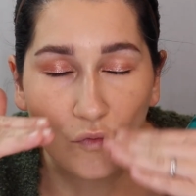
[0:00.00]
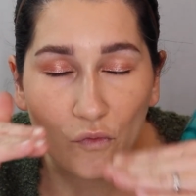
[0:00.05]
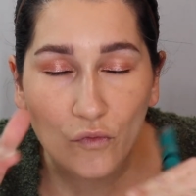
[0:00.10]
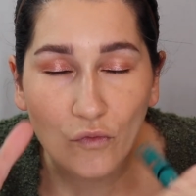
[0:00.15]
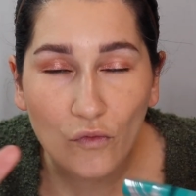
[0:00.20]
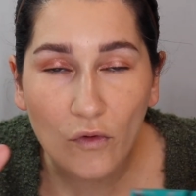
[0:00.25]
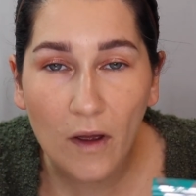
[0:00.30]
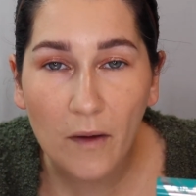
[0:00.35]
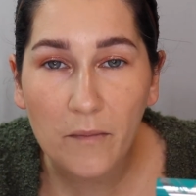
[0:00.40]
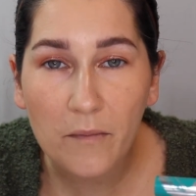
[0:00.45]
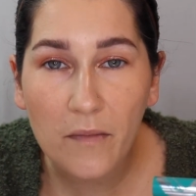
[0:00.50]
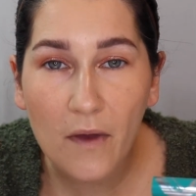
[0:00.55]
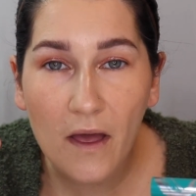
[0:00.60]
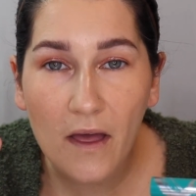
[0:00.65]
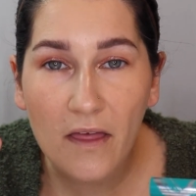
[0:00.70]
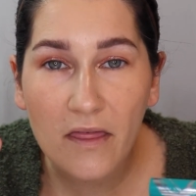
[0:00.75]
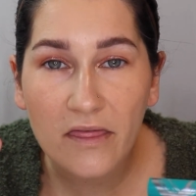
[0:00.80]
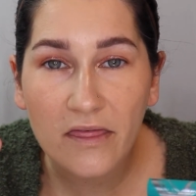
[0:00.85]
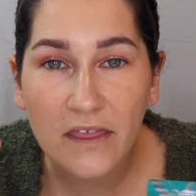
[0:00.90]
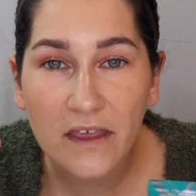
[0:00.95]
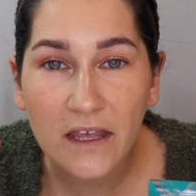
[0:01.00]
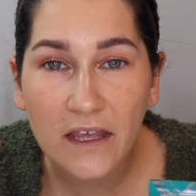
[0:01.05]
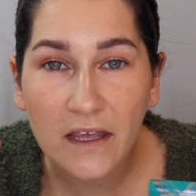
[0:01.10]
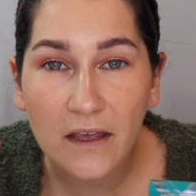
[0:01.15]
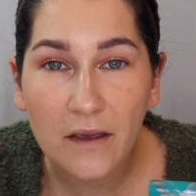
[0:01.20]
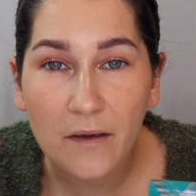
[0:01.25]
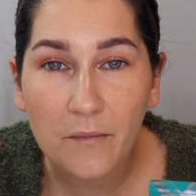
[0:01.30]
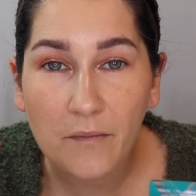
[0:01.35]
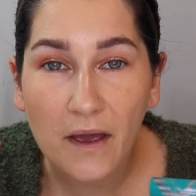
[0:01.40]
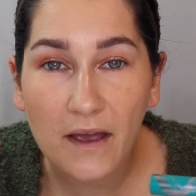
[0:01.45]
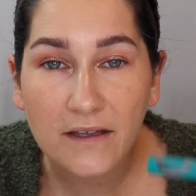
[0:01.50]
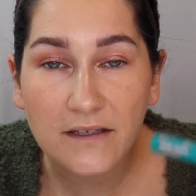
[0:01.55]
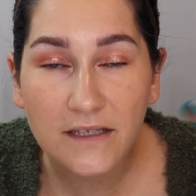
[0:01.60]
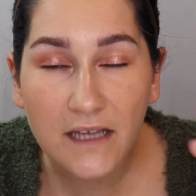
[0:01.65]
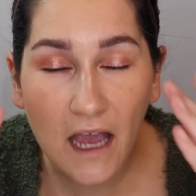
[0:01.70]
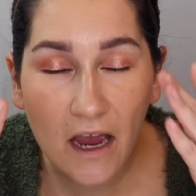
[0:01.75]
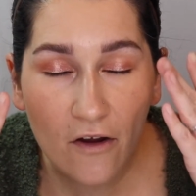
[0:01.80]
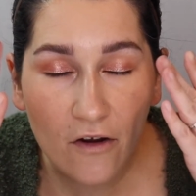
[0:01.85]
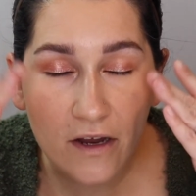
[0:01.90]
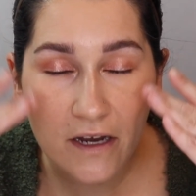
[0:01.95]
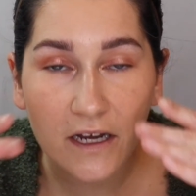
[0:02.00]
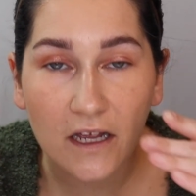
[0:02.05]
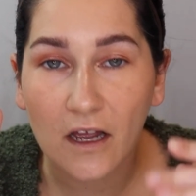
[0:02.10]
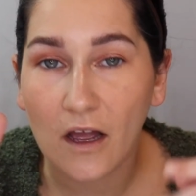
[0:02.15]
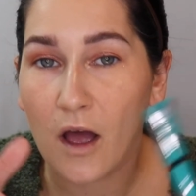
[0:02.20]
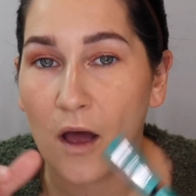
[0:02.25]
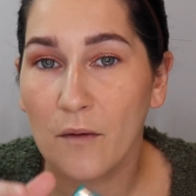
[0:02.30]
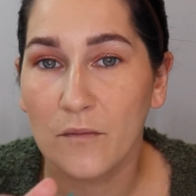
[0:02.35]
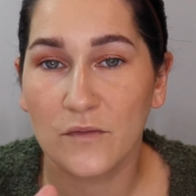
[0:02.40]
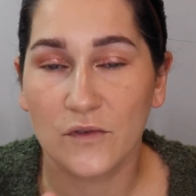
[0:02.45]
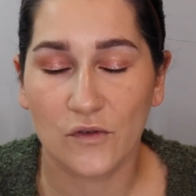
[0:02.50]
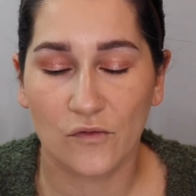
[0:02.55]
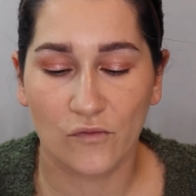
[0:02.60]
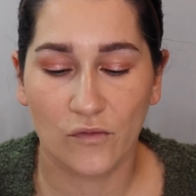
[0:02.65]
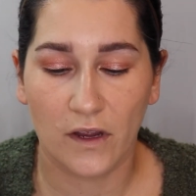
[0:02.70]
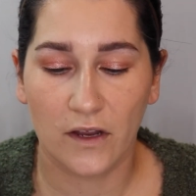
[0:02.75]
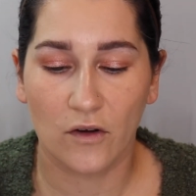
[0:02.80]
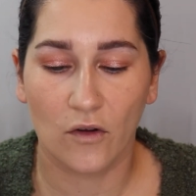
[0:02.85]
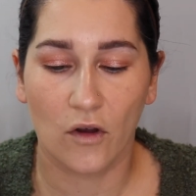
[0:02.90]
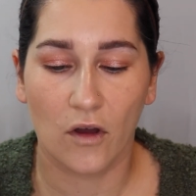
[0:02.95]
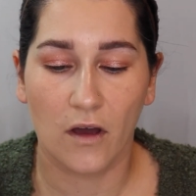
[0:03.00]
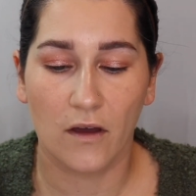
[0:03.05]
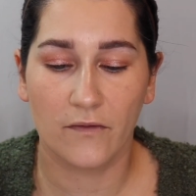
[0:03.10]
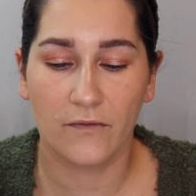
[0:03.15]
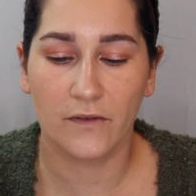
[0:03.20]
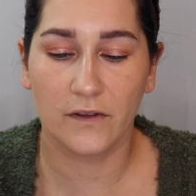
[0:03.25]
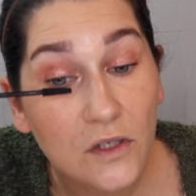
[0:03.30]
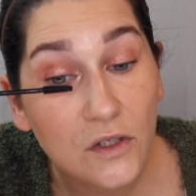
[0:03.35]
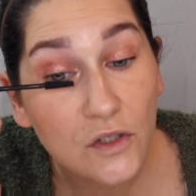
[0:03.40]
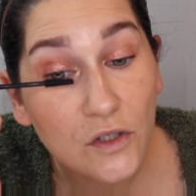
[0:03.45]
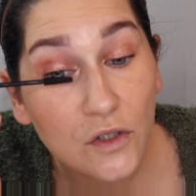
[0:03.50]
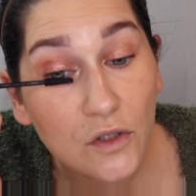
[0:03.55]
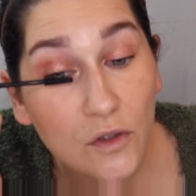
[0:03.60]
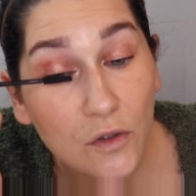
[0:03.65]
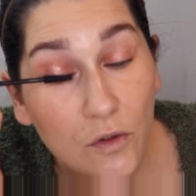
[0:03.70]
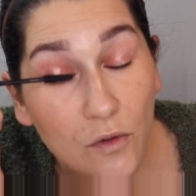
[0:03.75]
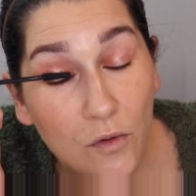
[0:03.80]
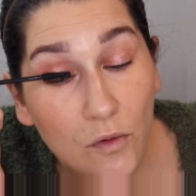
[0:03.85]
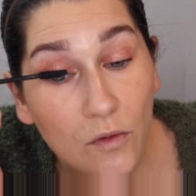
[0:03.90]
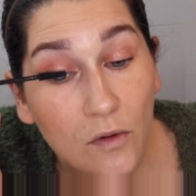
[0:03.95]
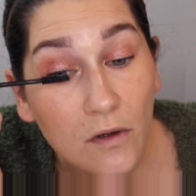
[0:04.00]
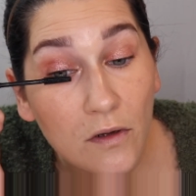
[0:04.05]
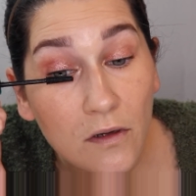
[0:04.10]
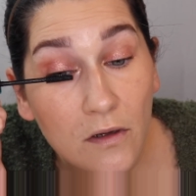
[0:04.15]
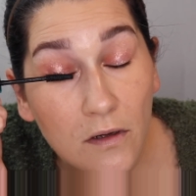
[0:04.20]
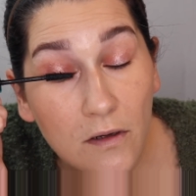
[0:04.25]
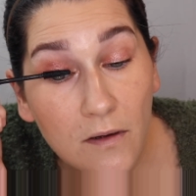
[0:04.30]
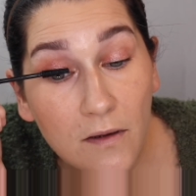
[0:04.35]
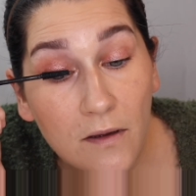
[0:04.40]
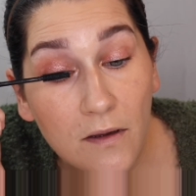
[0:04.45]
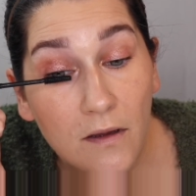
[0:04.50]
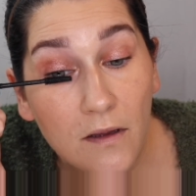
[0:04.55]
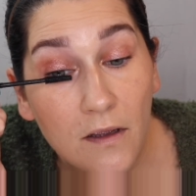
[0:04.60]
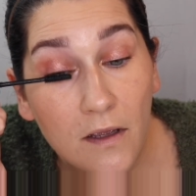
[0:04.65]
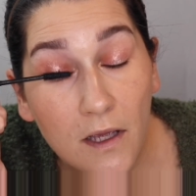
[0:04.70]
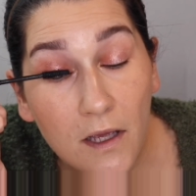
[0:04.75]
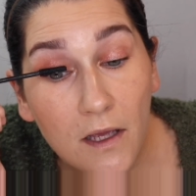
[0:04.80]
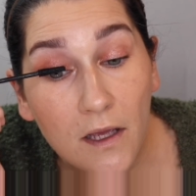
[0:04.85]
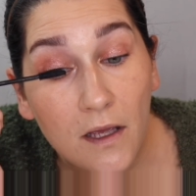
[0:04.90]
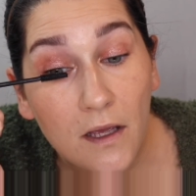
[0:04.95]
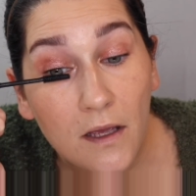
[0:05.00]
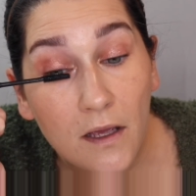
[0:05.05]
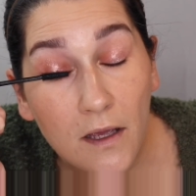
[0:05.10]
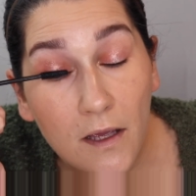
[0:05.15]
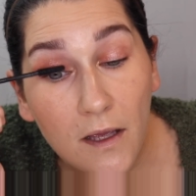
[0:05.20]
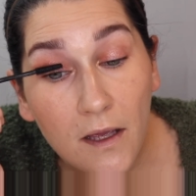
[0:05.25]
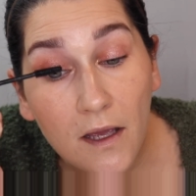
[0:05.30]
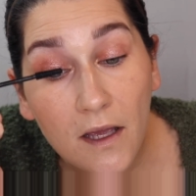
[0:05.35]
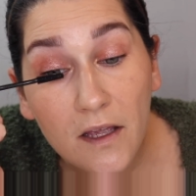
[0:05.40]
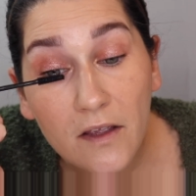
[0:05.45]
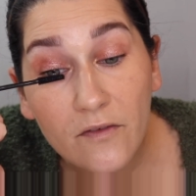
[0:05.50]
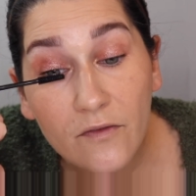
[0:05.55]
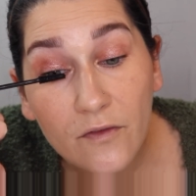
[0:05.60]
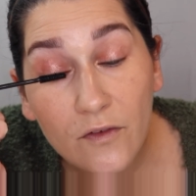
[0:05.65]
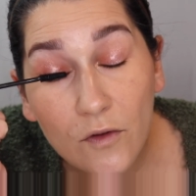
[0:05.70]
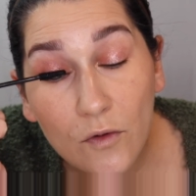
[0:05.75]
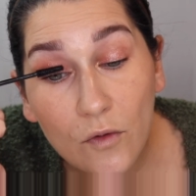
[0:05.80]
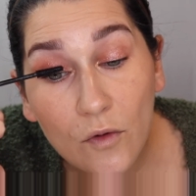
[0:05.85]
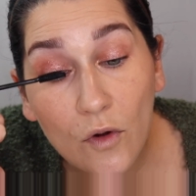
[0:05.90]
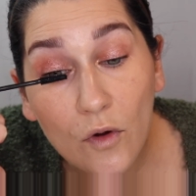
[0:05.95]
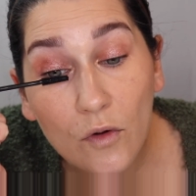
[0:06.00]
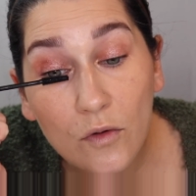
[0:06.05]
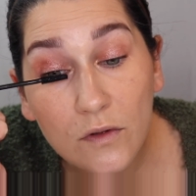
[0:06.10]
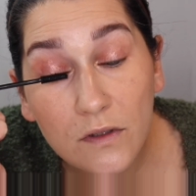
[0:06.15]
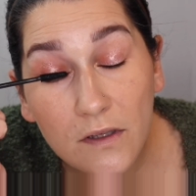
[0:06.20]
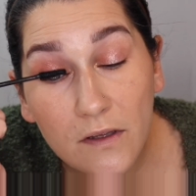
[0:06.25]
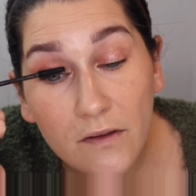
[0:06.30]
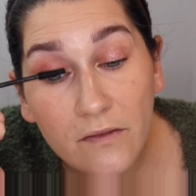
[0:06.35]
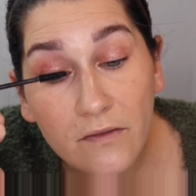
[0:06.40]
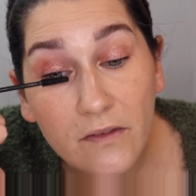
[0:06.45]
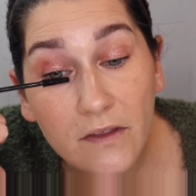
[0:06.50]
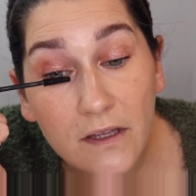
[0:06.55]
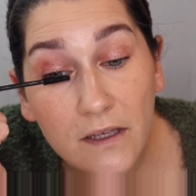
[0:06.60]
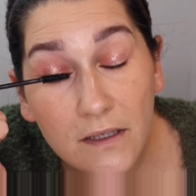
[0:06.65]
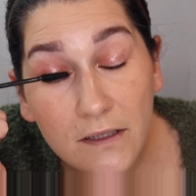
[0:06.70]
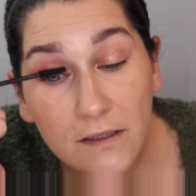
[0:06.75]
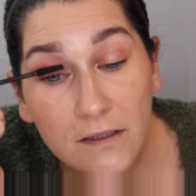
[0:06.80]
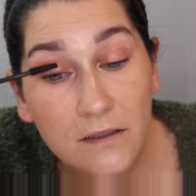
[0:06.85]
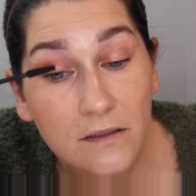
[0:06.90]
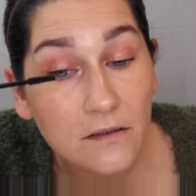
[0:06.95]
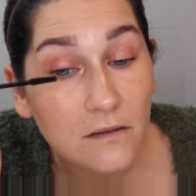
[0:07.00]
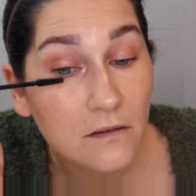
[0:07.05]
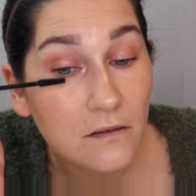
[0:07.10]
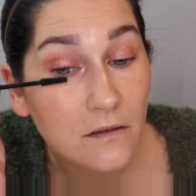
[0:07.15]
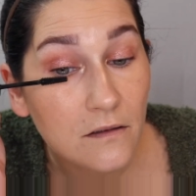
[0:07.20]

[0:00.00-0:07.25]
rub the mascara and it comes right off. I'm going to do a few coats of this.